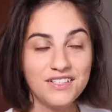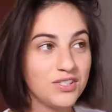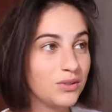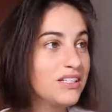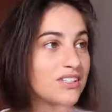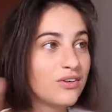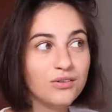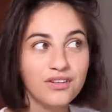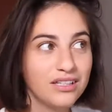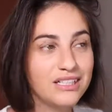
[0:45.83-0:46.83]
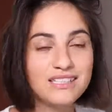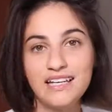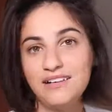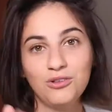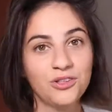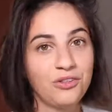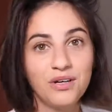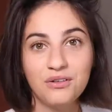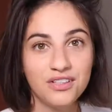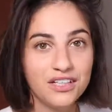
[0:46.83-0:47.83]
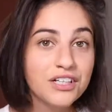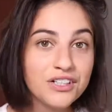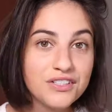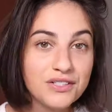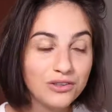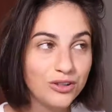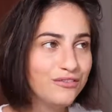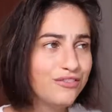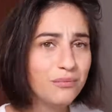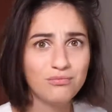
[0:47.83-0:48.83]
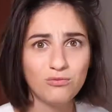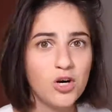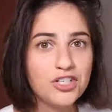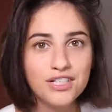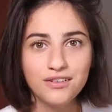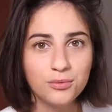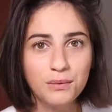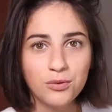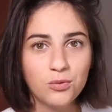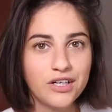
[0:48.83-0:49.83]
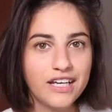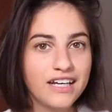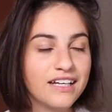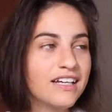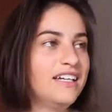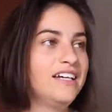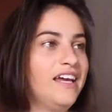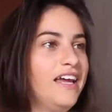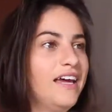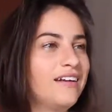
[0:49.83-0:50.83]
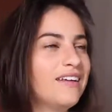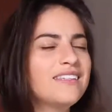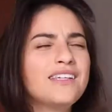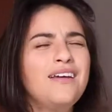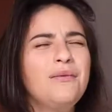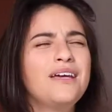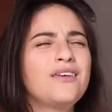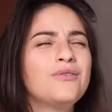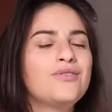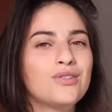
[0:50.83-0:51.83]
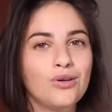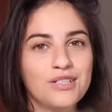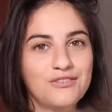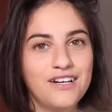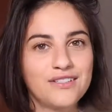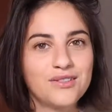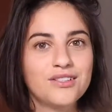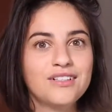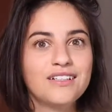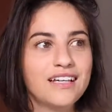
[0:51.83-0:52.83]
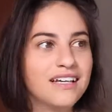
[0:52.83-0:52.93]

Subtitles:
So these are all the things that I've learned throughout the years, learned from watching other people working, and it's gonna make you so much faster.